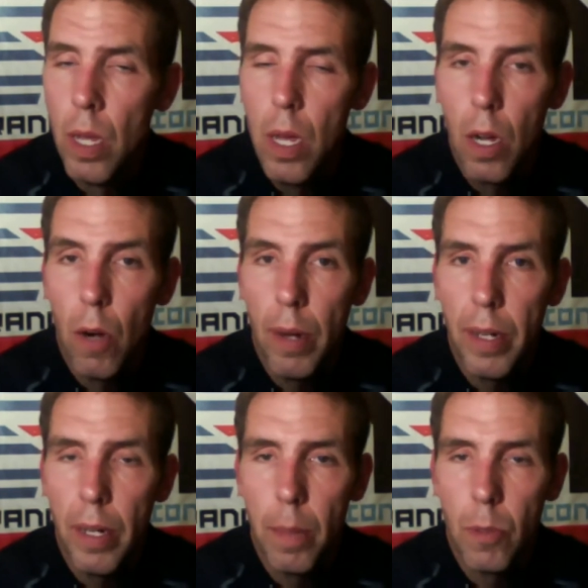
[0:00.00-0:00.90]
all right,
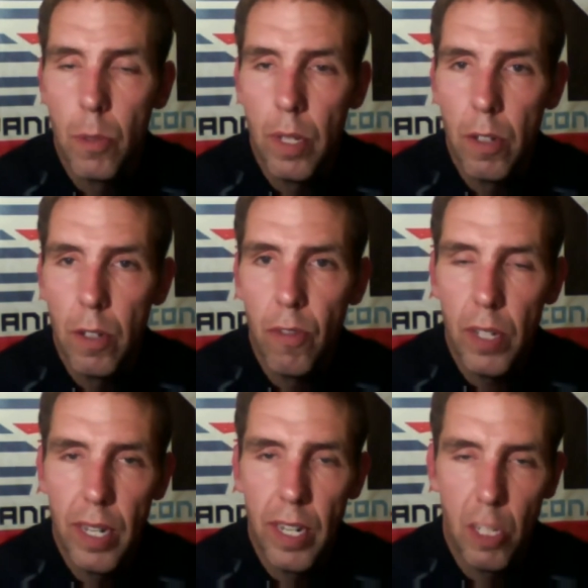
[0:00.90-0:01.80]
so that your foot
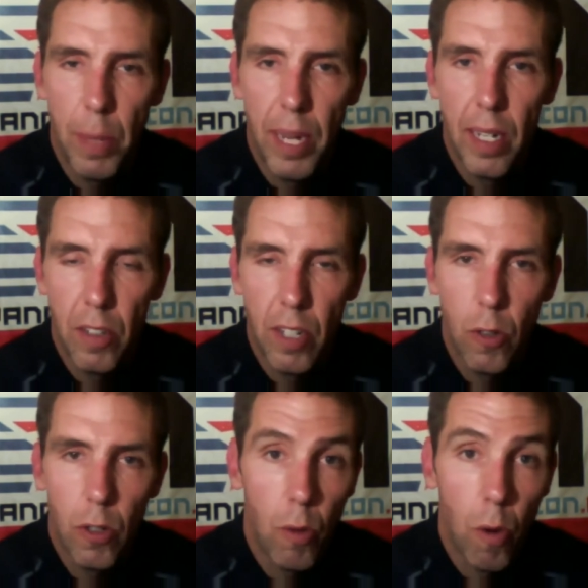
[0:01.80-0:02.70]
can expand,
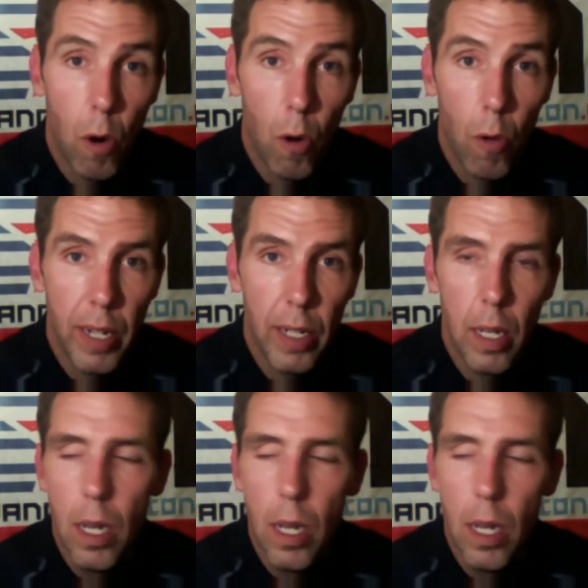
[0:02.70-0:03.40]
etc. You're all right.